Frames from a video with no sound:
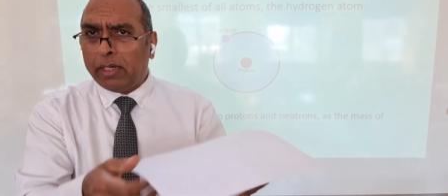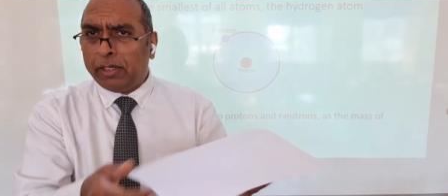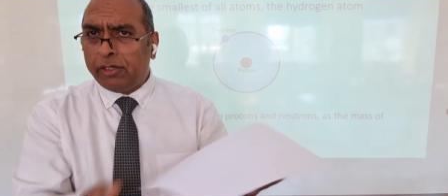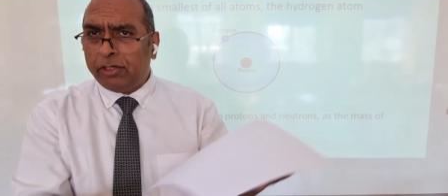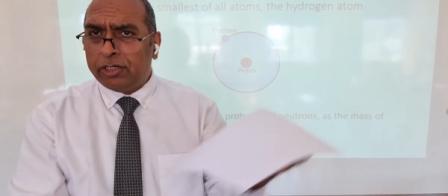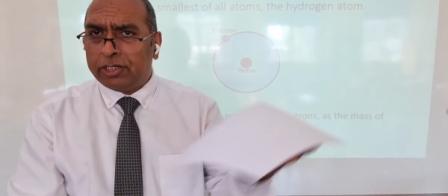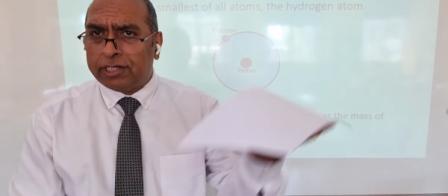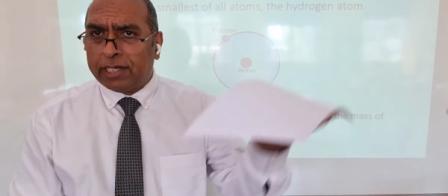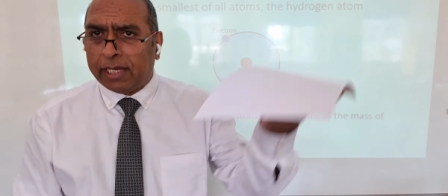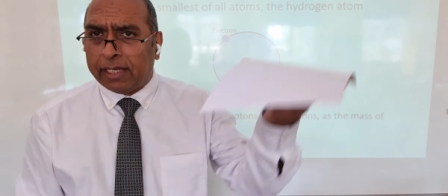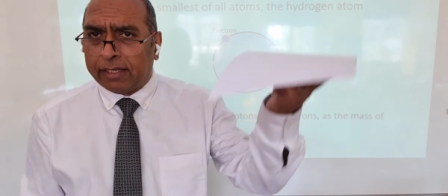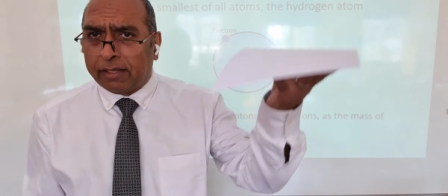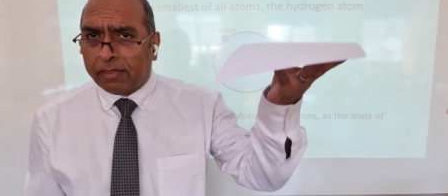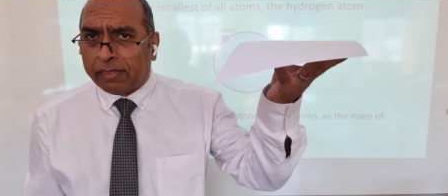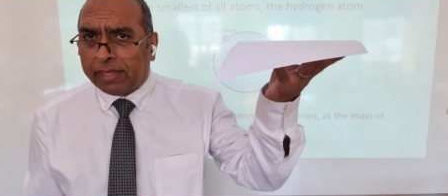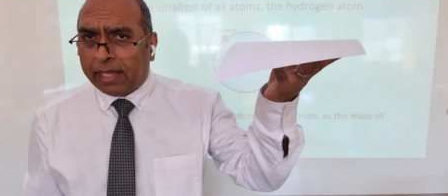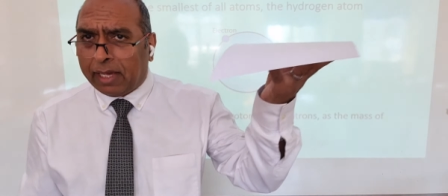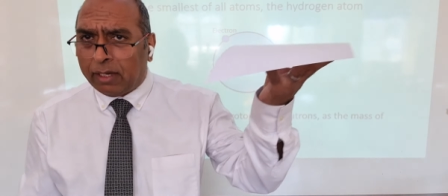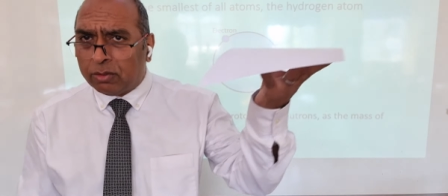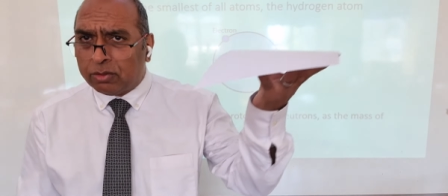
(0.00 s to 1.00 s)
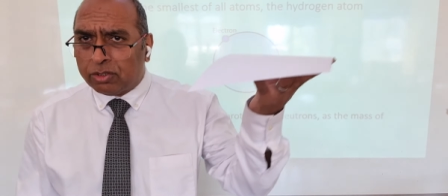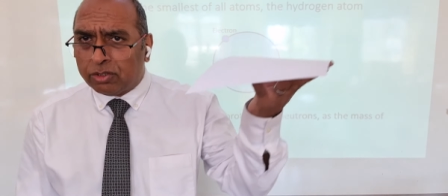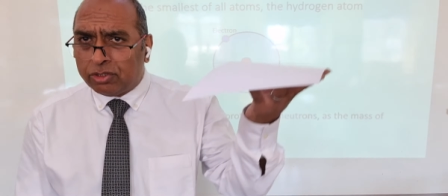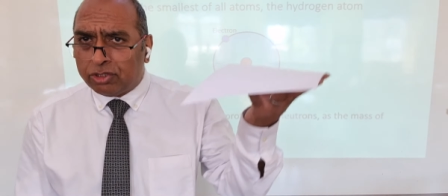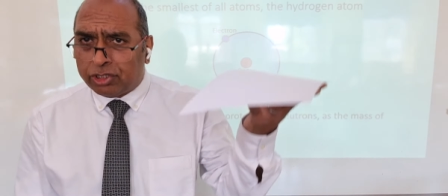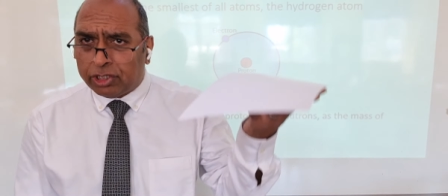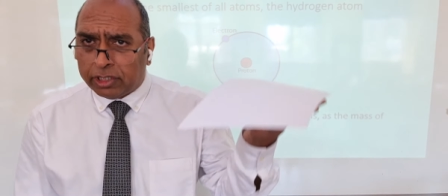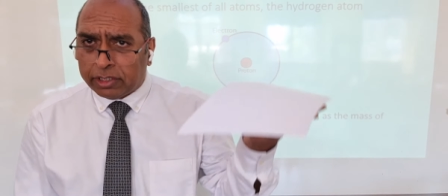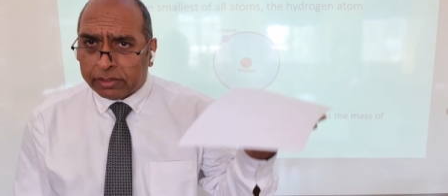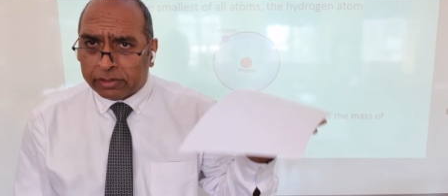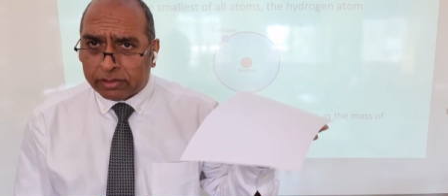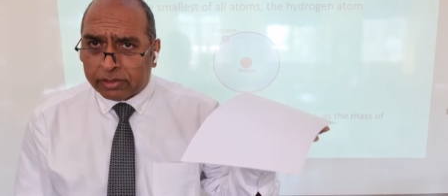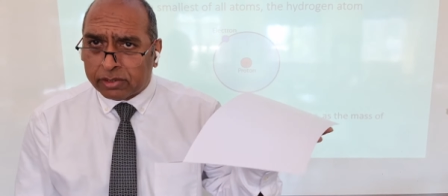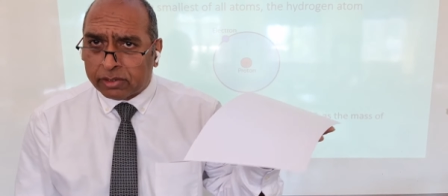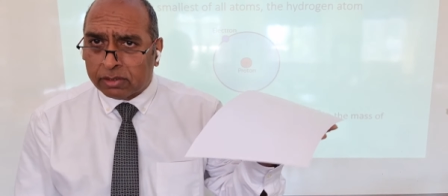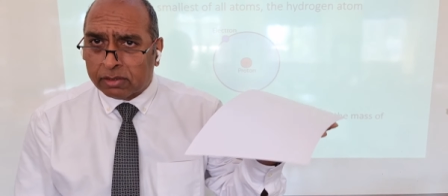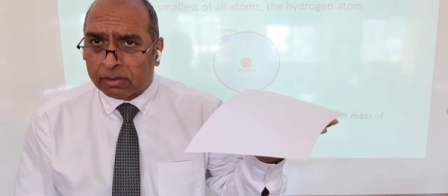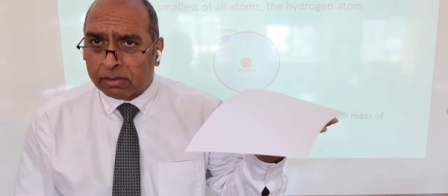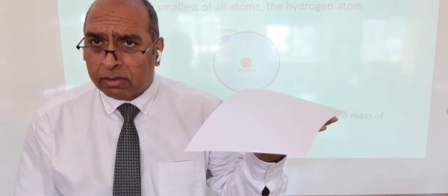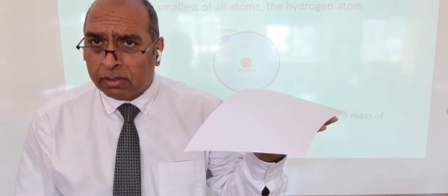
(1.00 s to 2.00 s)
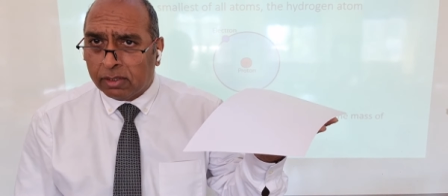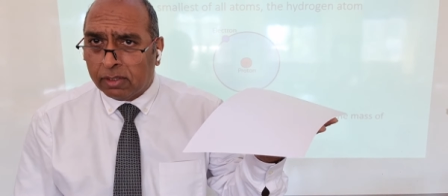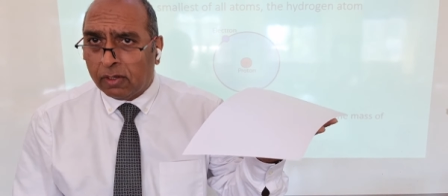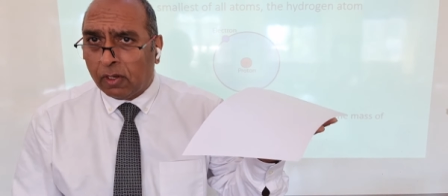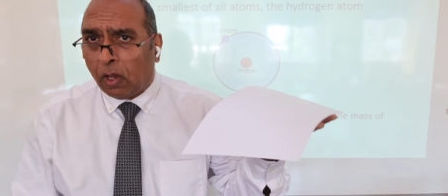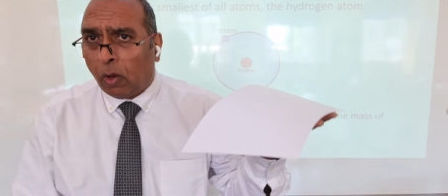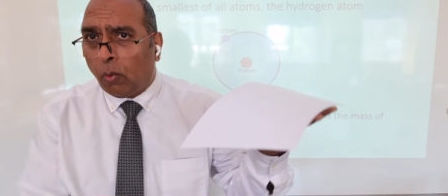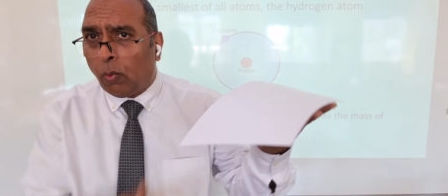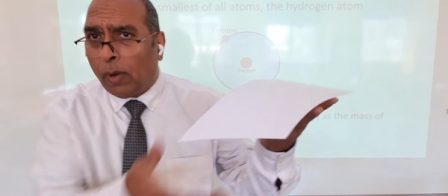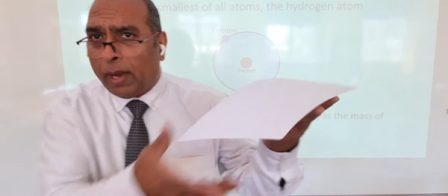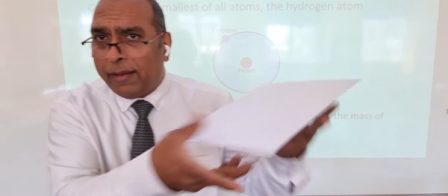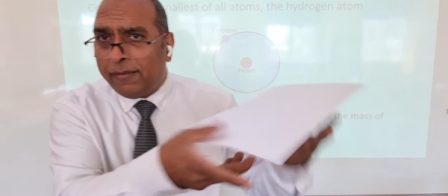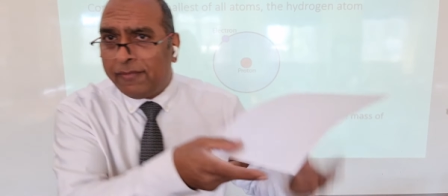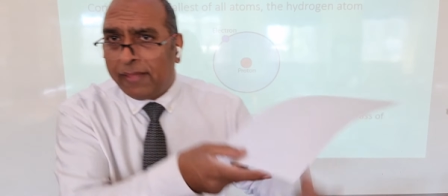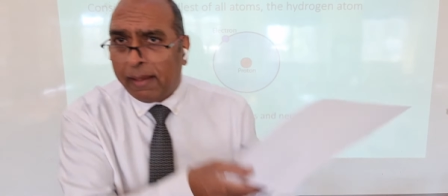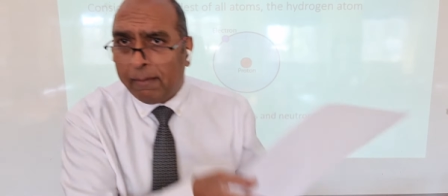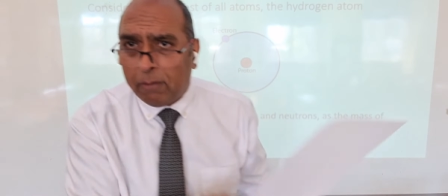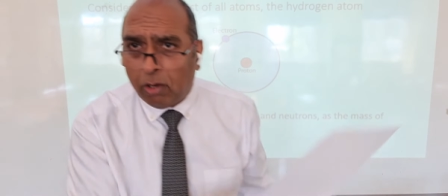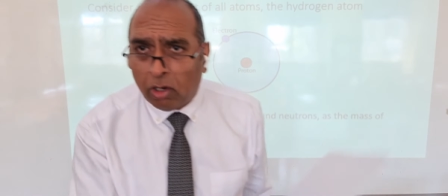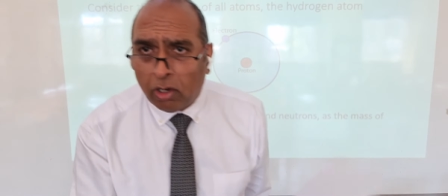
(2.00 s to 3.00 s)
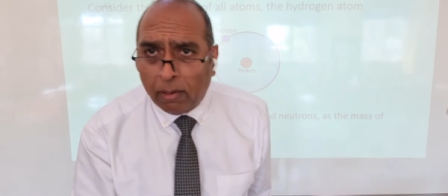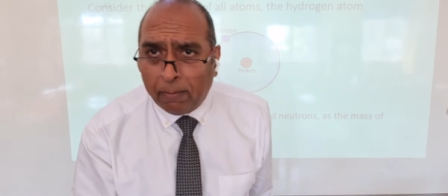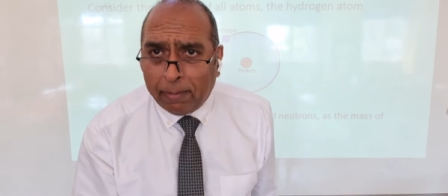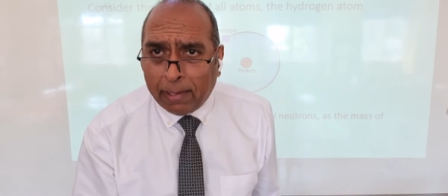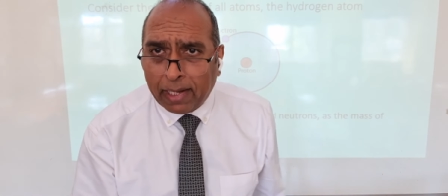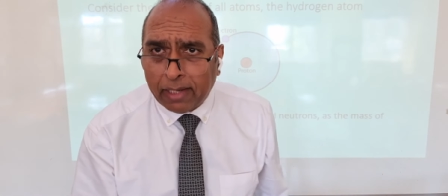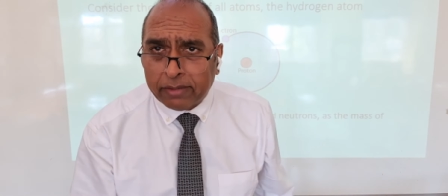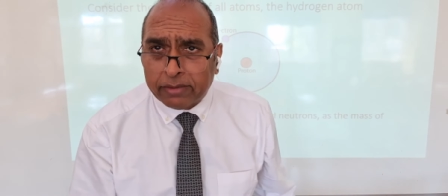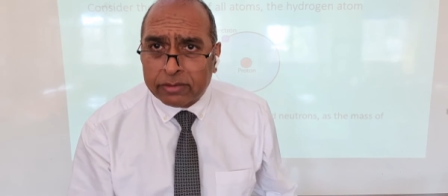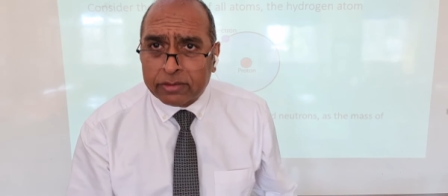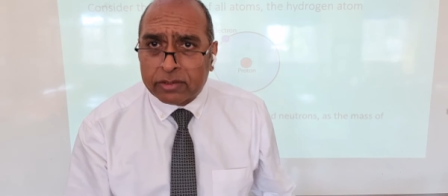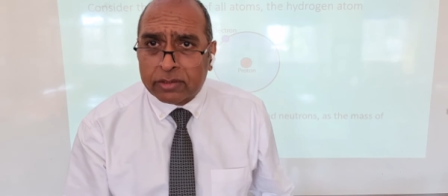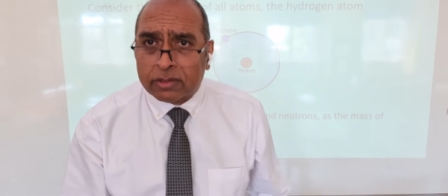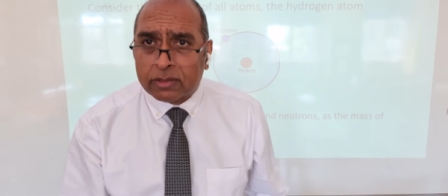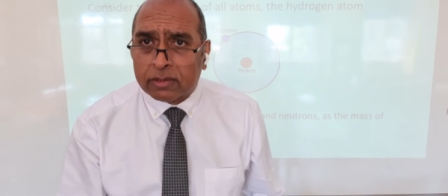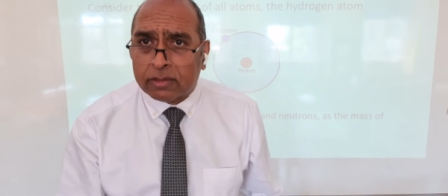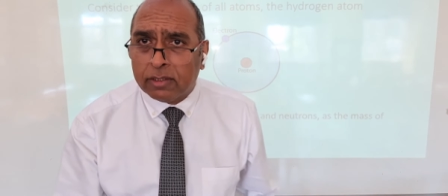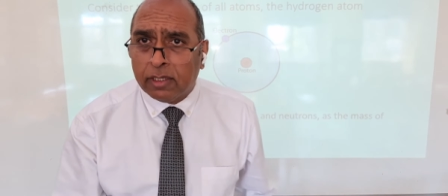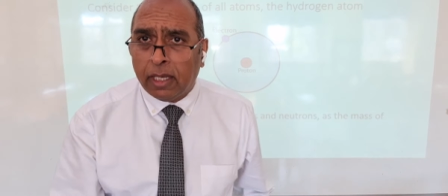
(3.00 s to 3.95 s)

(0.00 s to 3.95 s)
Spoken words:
don't you take 1,000 sheets and weigh them on a balance?